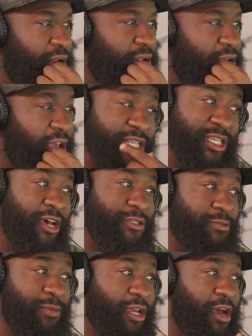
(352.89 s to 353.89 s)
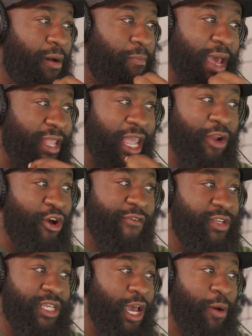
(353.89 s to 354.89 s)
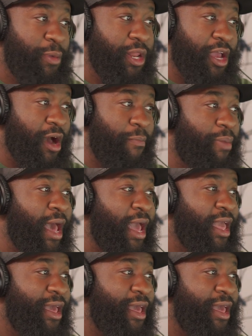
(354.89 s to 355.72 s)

He tells them to come back. They don't ever tell me to come back.